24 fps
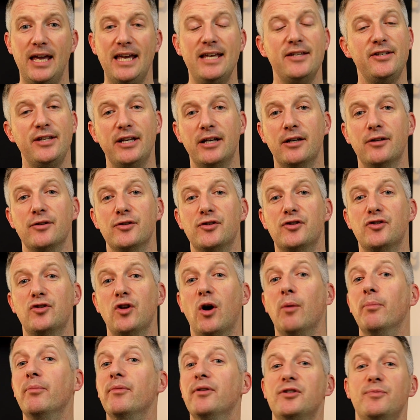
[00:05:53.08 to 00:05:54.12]
Is it going to
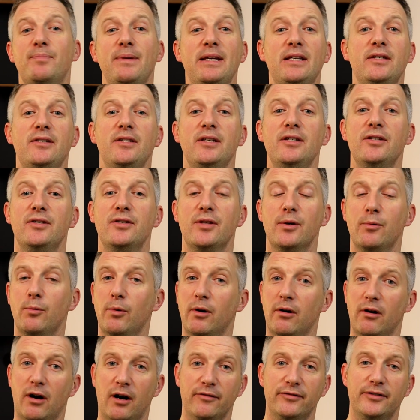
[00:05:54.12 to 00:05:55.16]
stop the species that
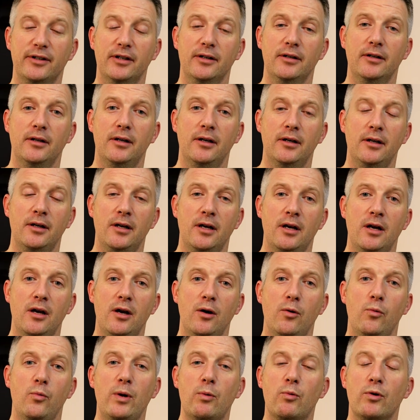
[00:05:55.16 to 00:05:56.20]
we're after?
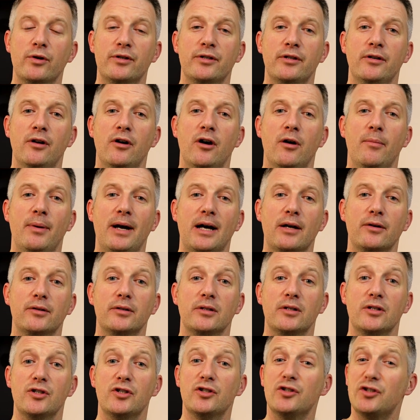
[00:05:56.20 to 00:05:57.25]
We want to know about
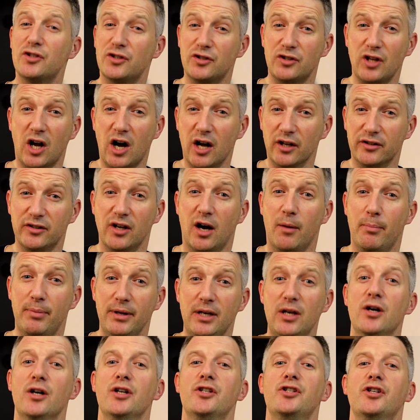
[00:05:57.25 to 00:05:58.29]
startup
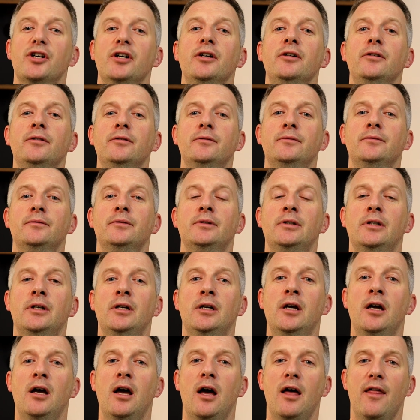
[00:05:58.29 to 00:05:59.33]
inertia,
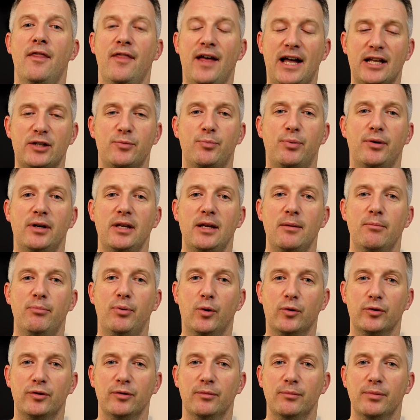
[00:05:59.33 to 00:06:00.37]
and that's pretty
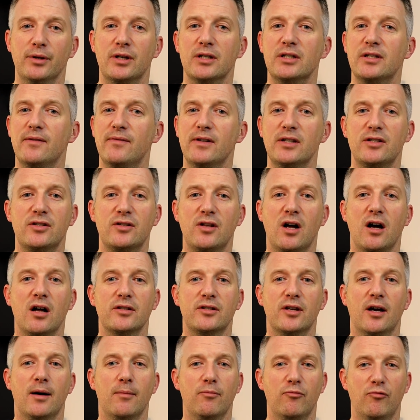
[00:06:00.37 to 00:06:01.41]
important because if it
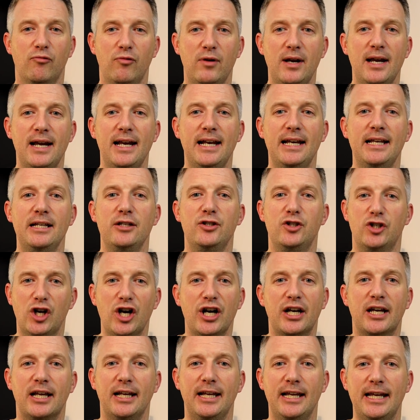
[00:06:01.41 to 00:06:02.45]
starts up really
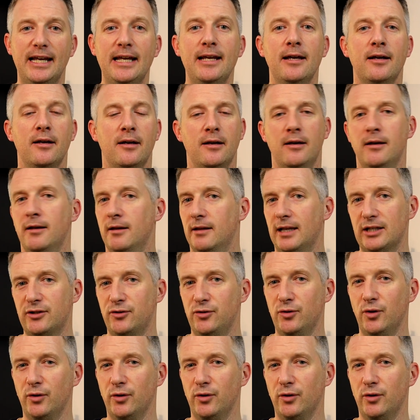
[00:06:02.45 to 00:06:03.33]
jerkily, that's